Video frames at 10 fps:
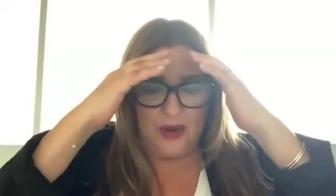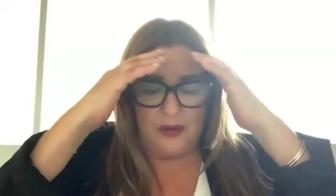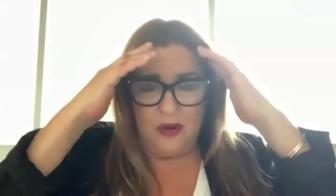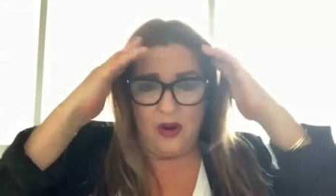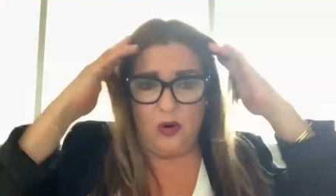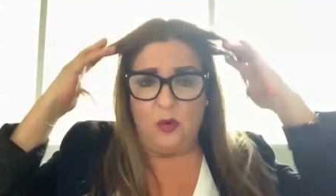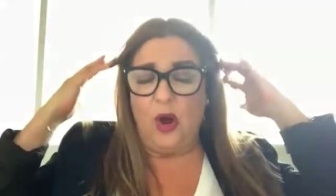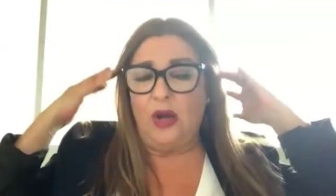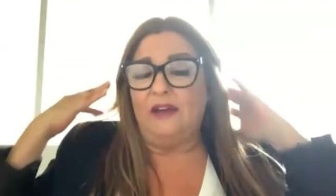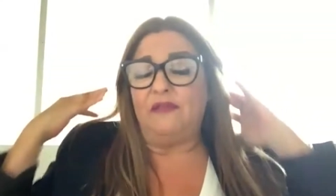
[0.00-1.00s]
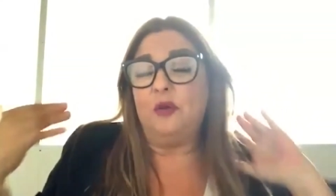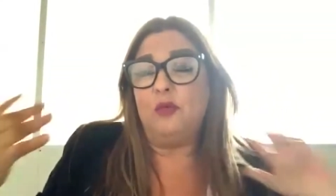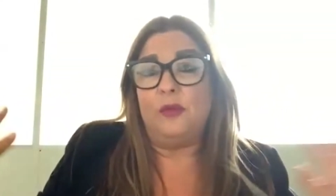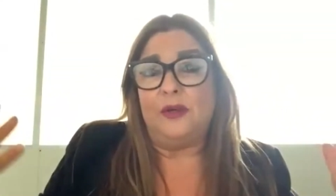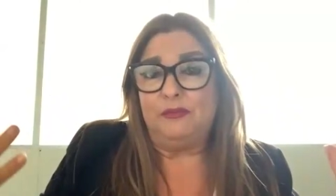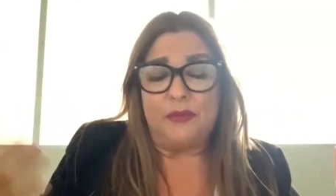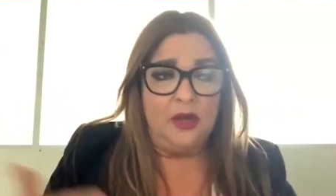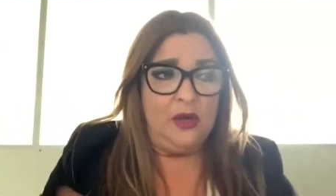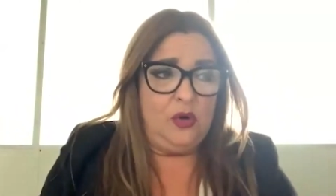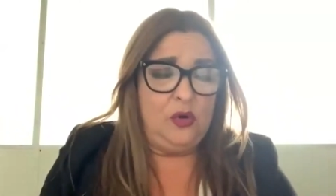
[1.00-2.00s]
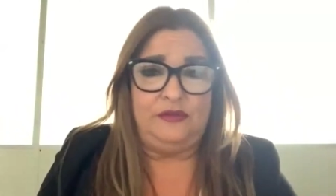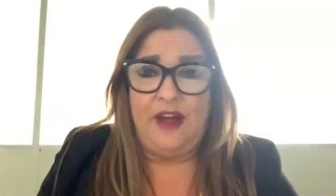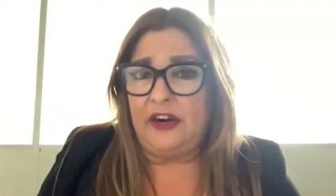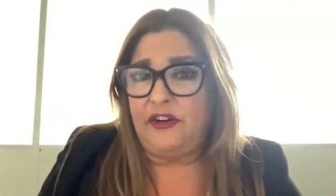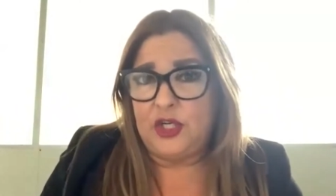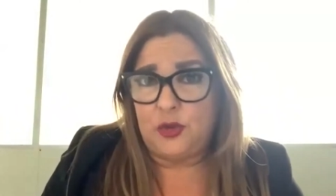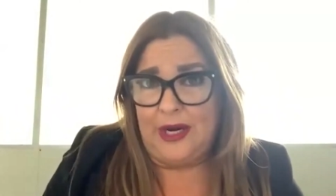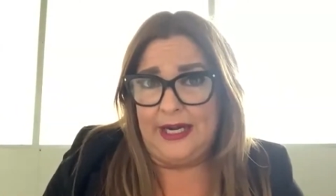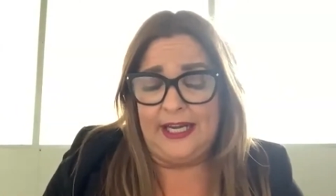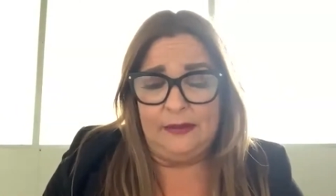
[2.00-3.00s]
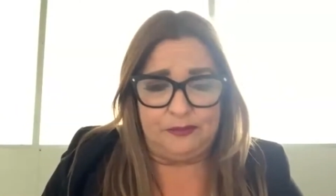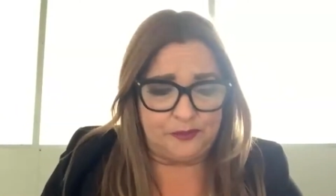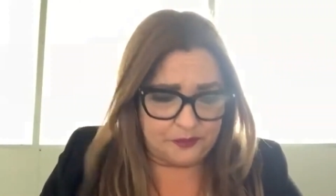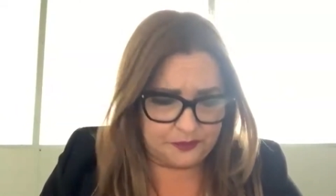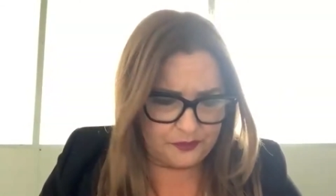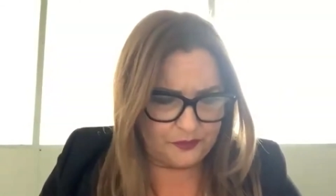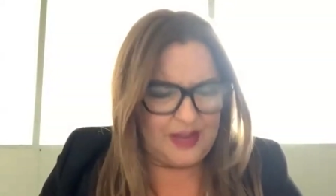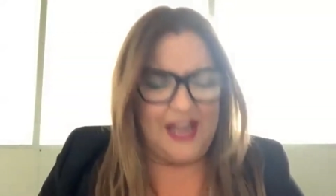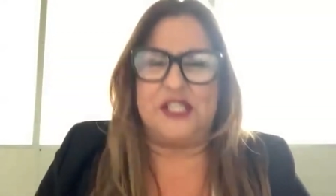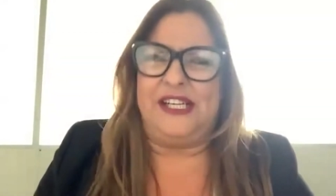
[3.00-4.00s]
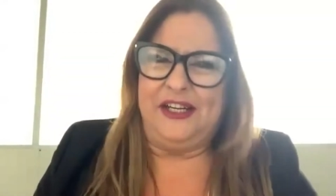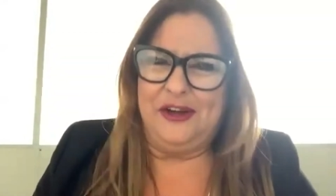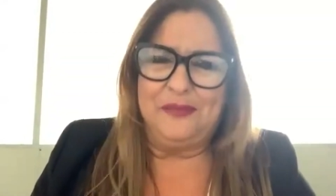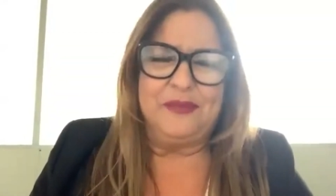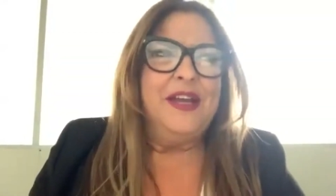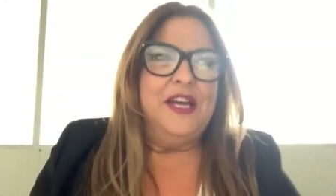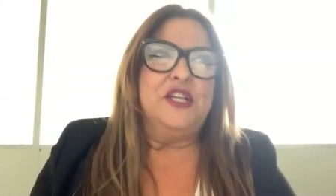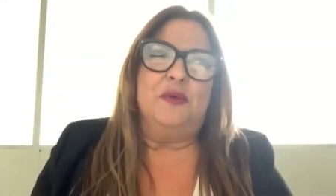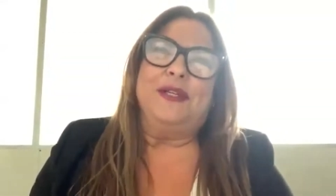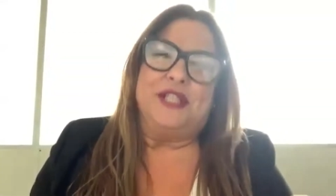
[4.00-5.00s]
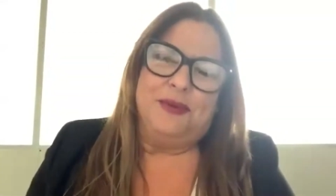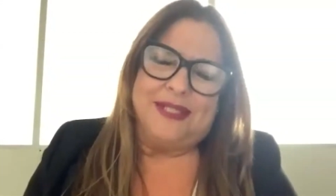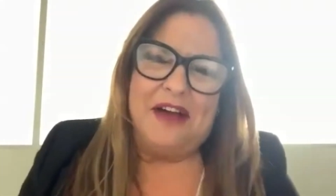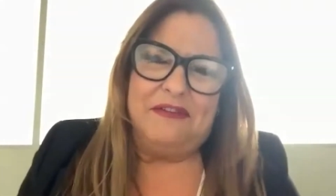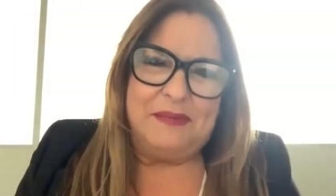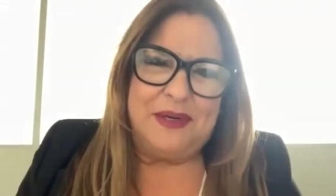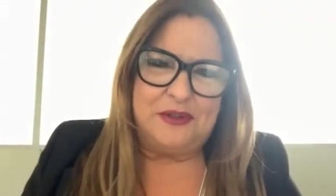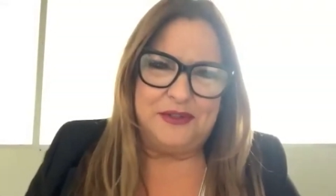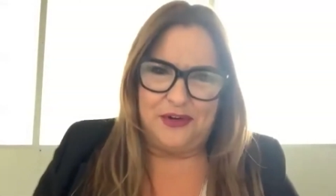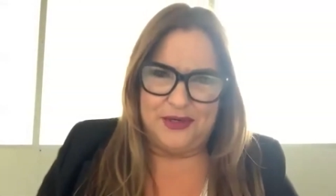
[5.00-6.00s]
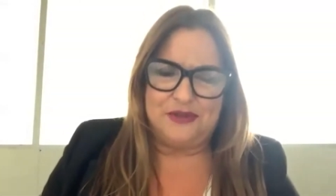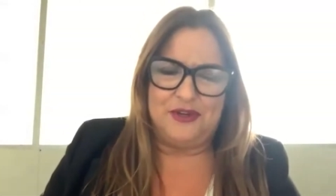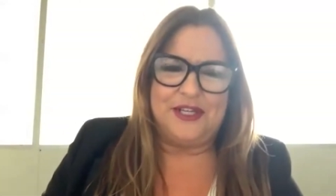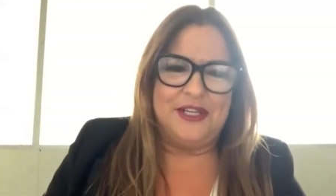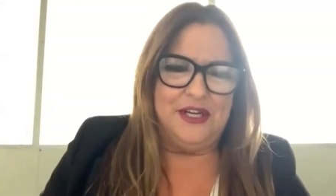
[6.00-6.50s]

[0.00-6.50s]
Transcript: run by a, a lovely woman called Valerie Tweedy. Actually, no, she was she was lovely, but she was very strict.